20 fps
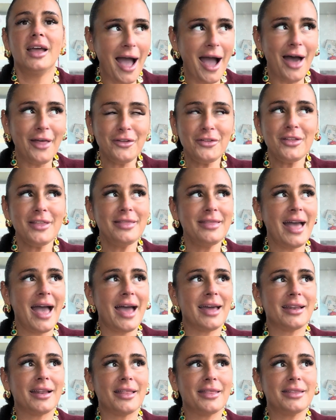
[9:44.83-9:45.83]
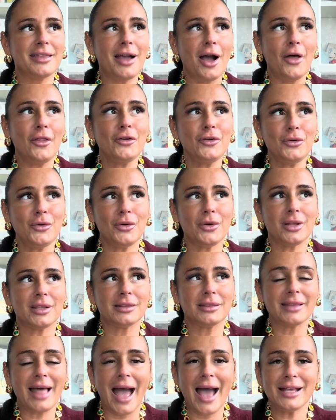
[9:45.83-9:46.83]
Other than that, the other
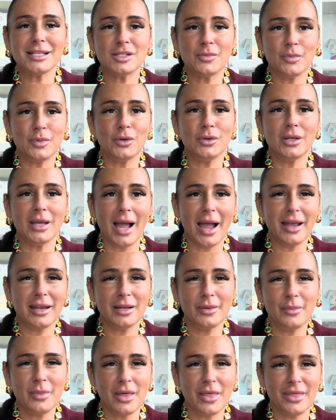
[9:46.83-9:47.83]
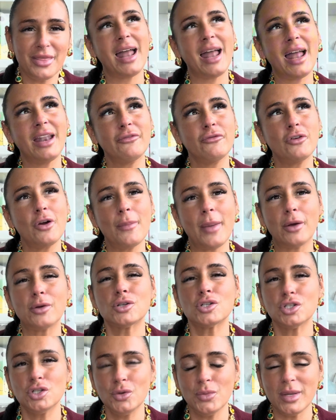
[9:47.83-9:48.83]
last beauty item, I've had it for
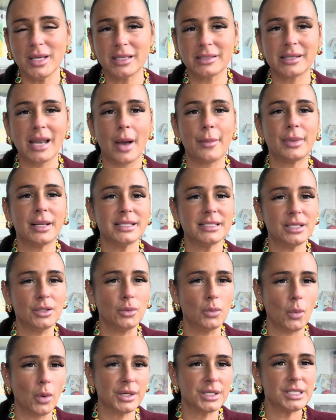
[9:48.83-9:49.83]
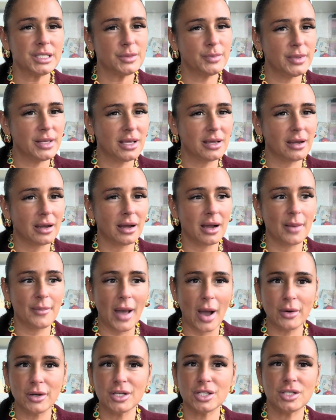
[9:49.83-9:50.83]
about 2 weeks now, but I didn't want to speak
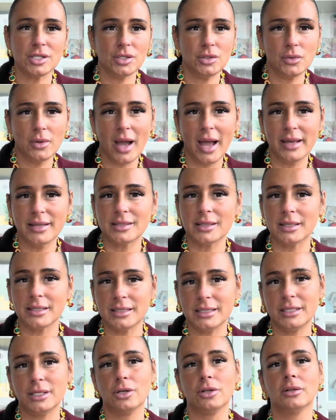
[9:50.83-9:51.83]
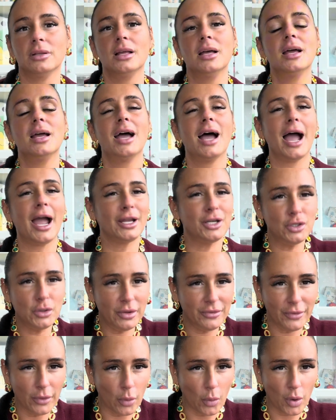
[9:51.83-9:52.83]
about it to you guys until I knew
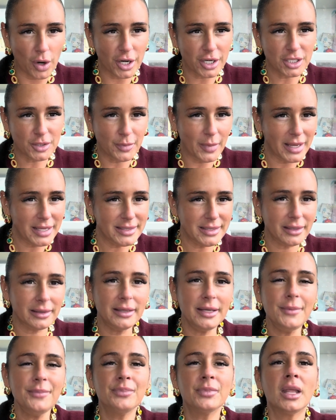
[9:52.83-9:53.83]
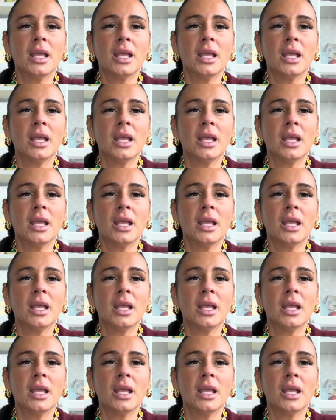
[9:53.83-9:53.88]
if it worked, basically.